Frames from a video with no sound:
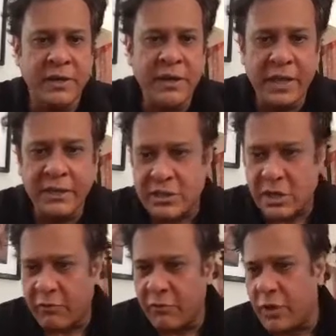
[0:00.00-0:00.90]
instead
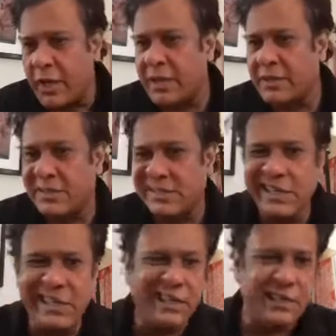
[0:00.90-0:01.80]
of looking at the
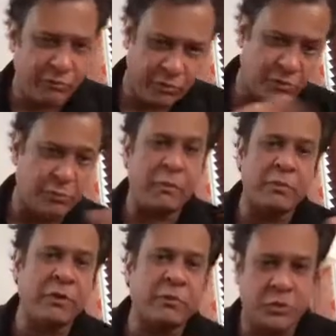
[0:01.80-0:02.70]
scene, which is
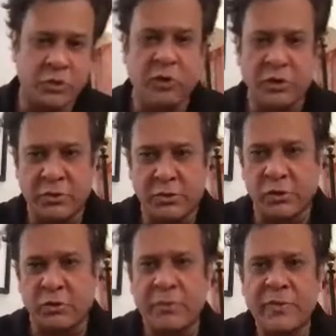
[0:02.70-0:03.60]
probably what you wanted to
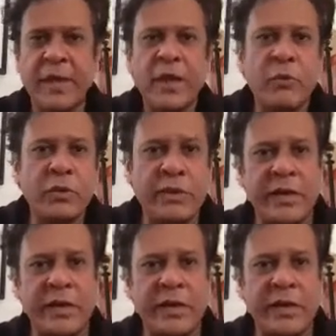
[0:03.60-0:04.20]
show. With Red